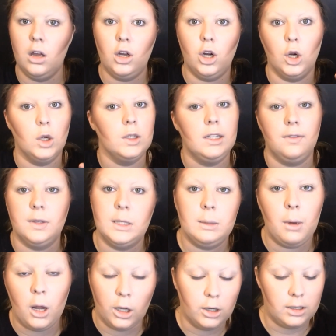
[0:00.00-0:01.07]
girls have
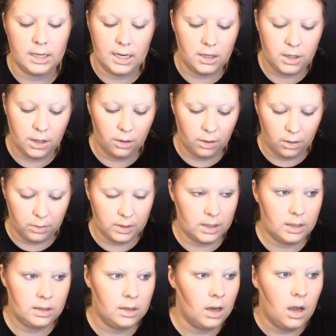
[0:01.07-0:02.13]
smaller, daintier
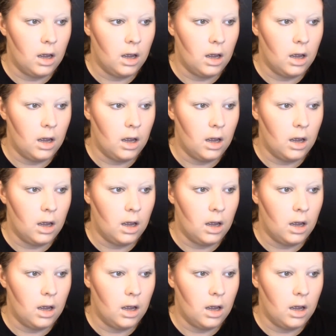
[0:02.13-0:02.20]
noses.